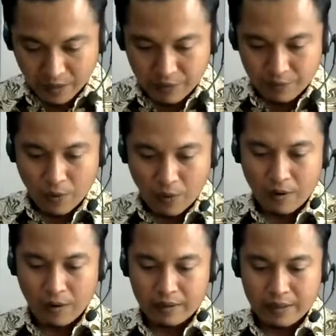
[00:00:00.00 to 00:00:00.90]
from
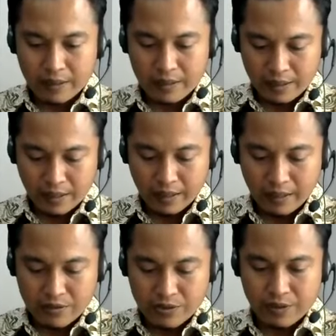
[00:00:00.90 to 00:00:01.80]
all the
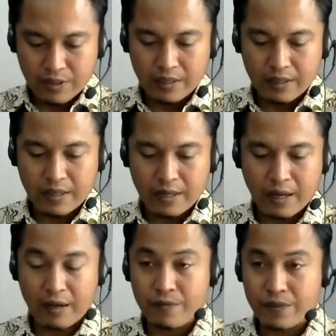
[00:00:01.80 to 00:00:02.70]
eight students that gonna
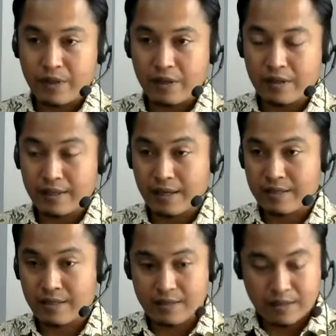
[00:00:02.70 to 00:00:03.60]
have their
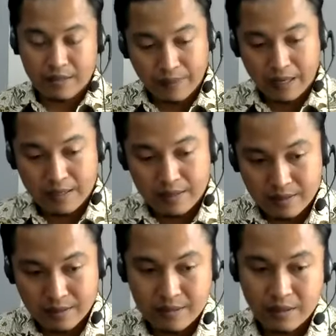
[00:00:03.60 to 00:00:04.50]
thesis
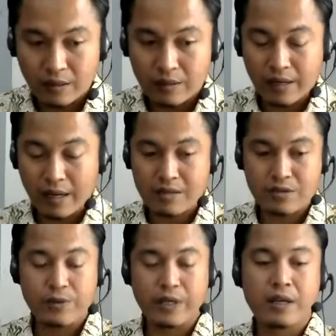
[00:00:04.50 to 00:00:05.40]
defense in Southern
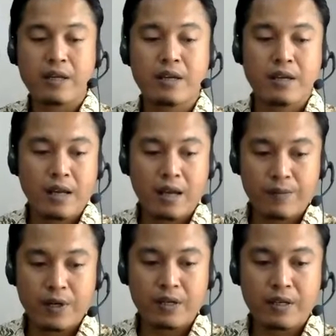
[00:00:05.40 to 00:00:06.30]
next week
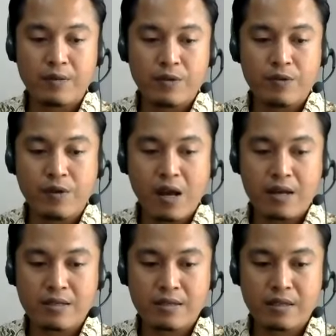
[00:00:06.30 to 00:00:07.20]
I'm gonna give you
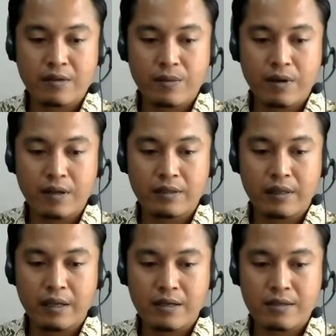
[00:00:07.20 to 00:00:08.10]
guys several
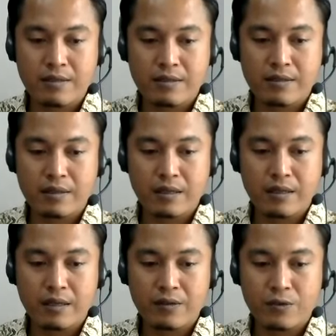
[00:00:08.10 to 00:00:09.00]
things yeah
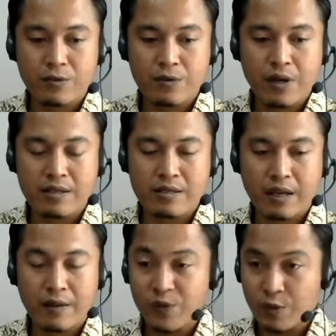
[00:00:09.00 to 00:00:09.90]
that you guys
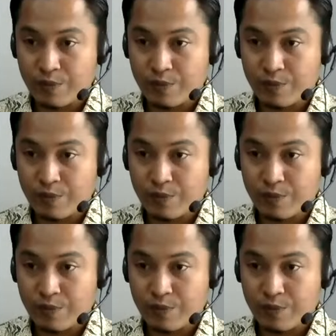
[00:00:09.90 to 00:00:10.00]
have to